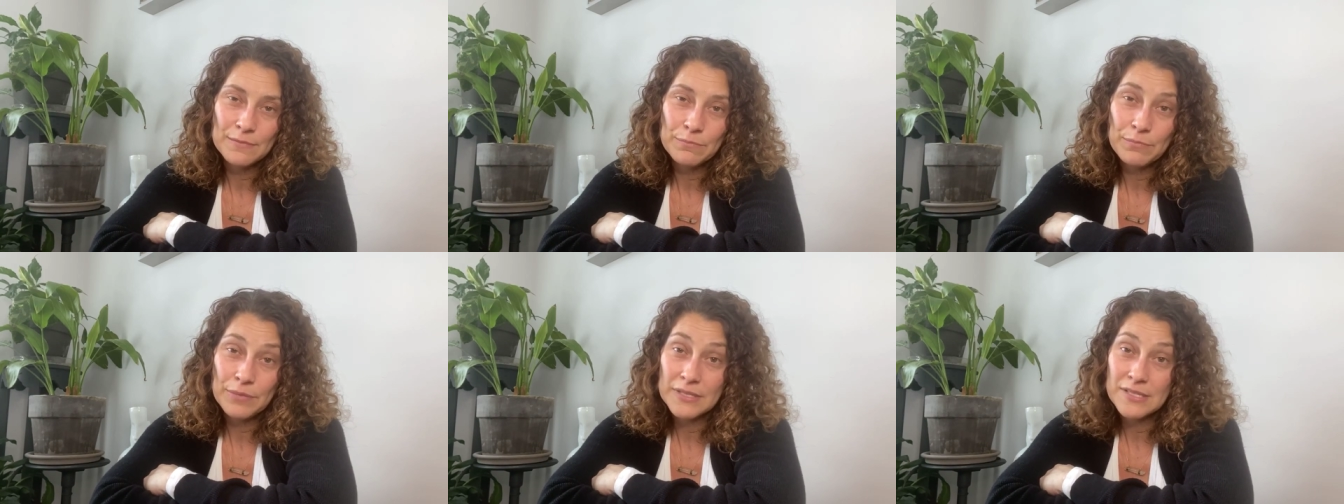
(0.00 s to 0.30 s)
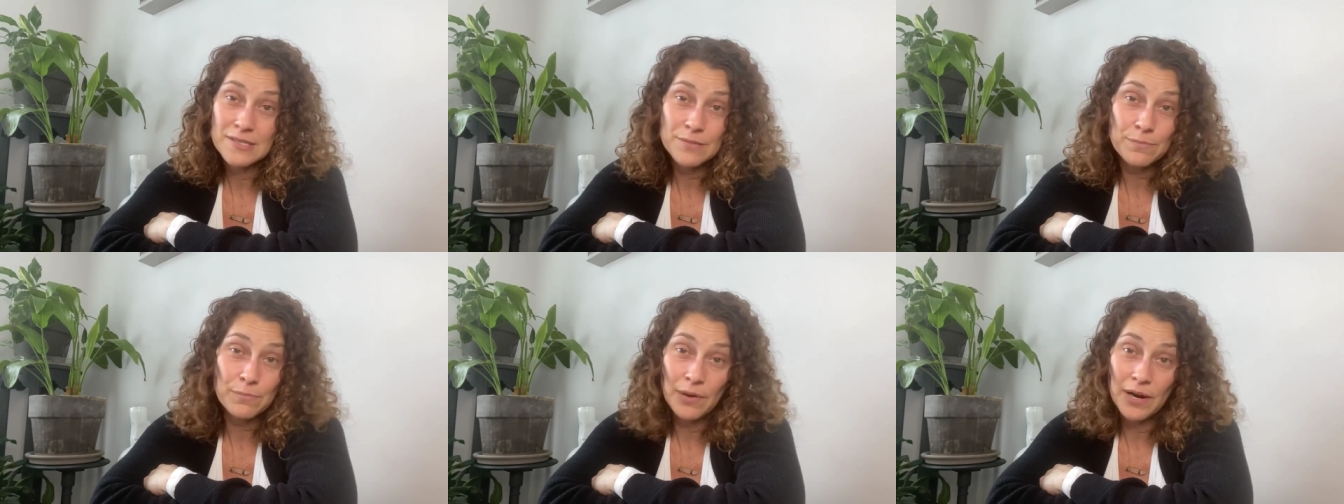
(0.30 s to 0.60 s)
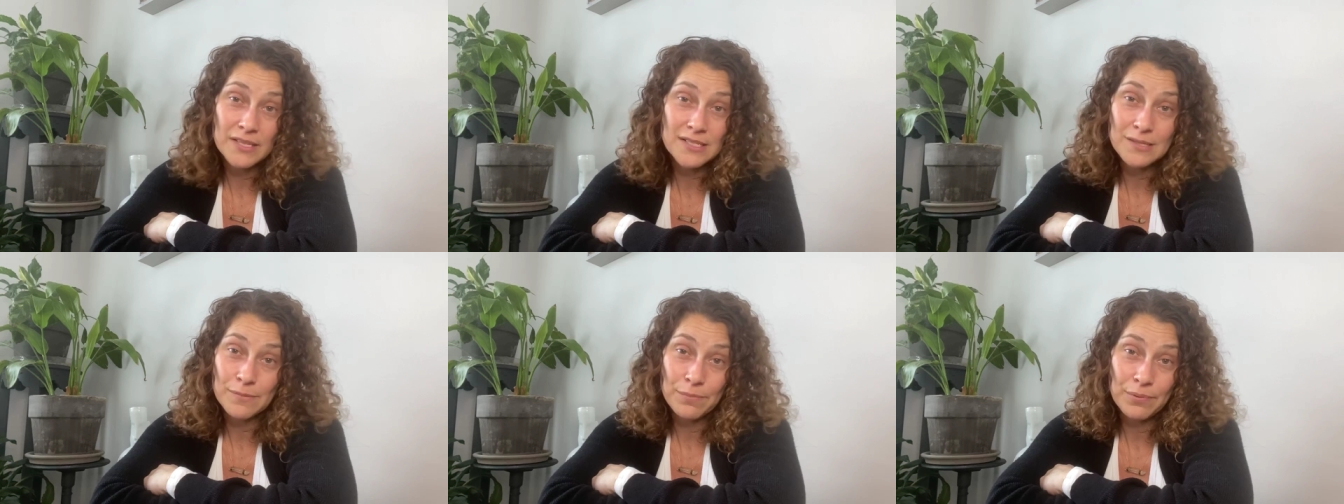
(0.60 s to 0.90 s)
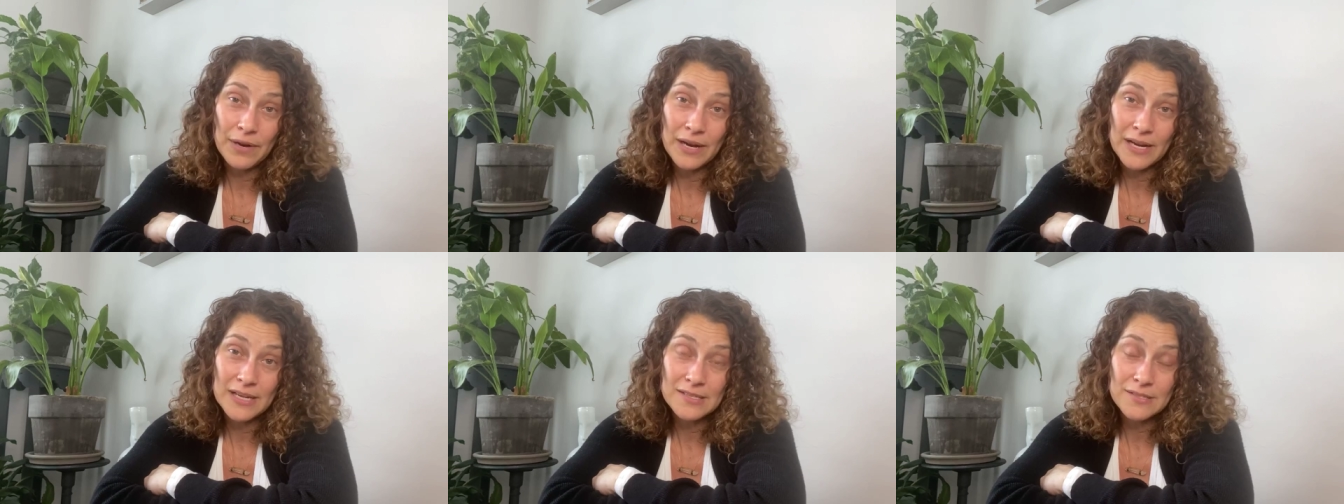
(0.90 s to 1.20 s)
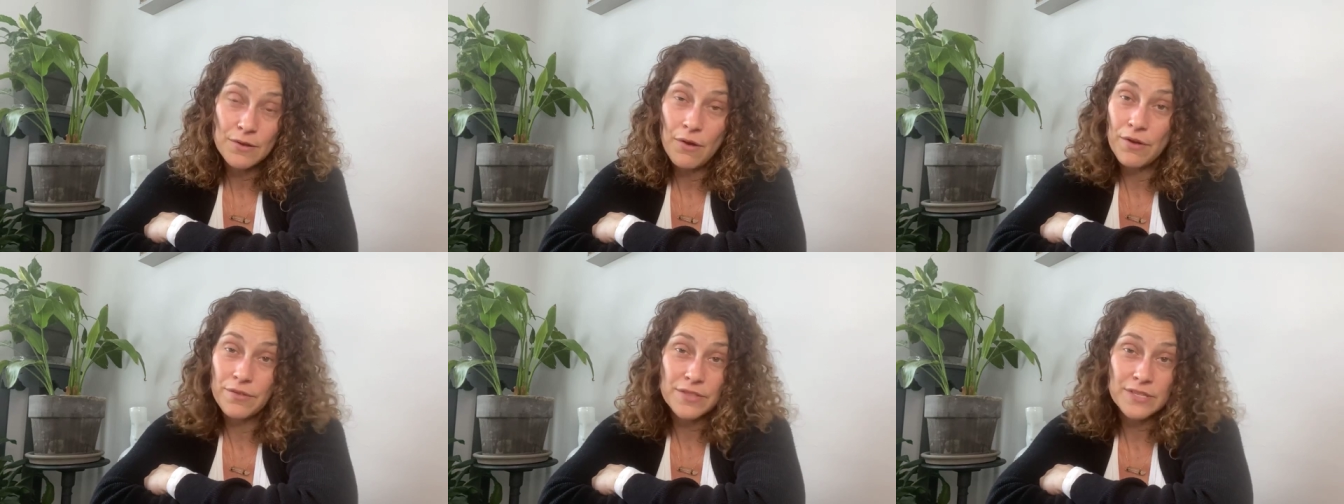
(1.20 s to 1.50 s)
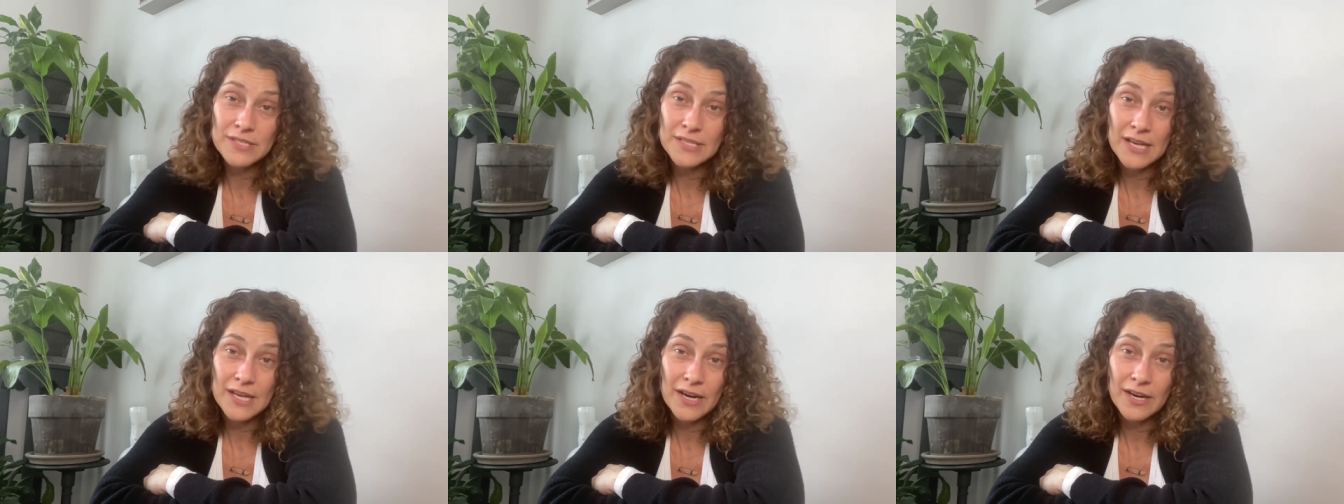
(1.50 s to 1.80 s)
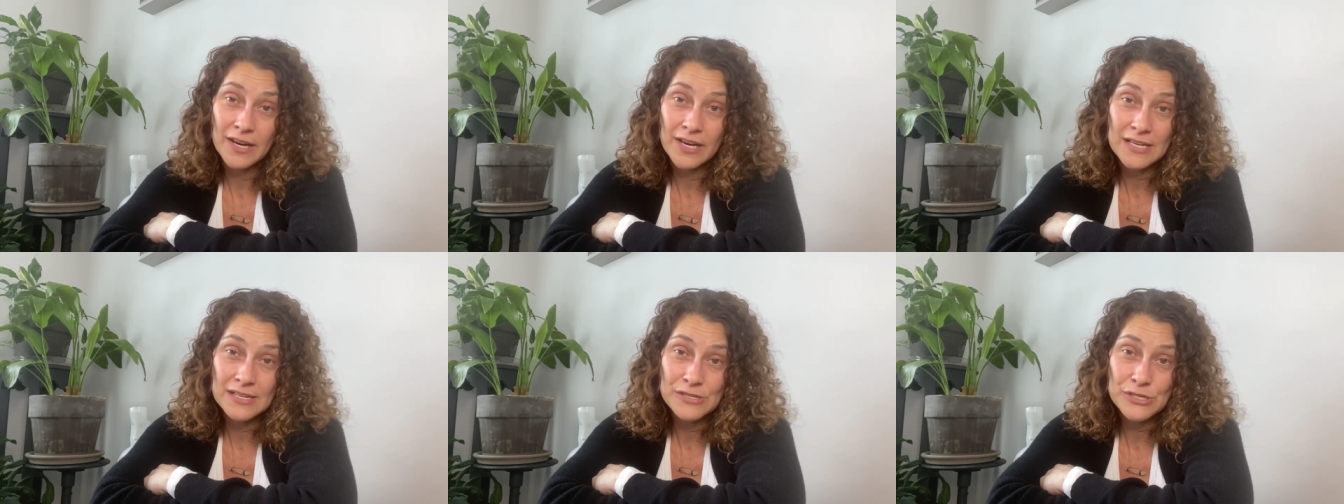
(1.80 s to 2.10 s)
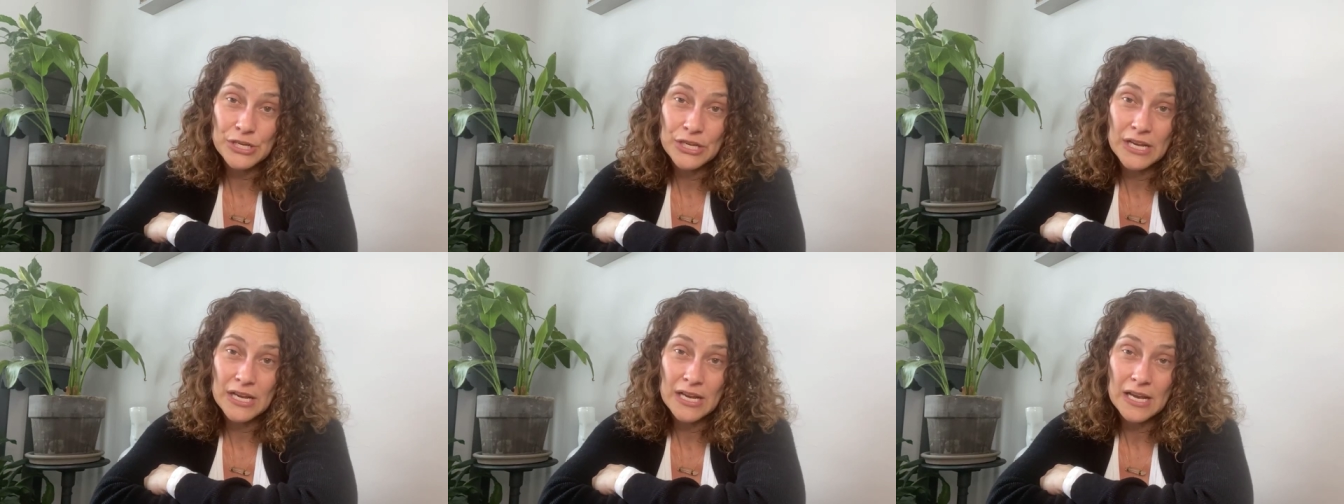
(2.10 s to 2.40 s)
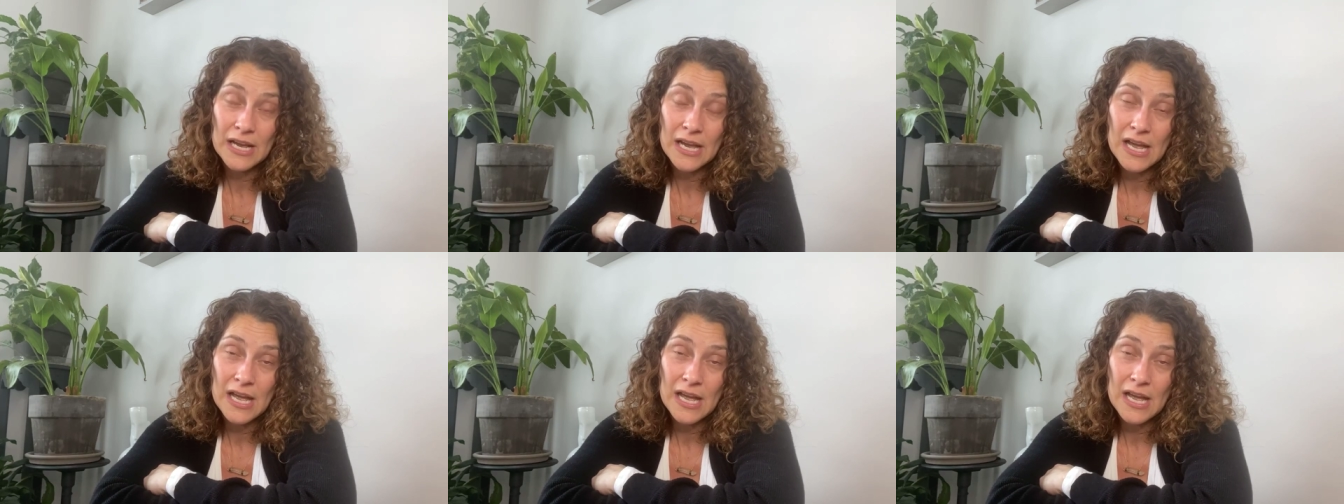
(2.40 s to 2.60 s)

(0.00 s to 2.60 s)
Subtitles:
but surprise, surprise, all this air energy,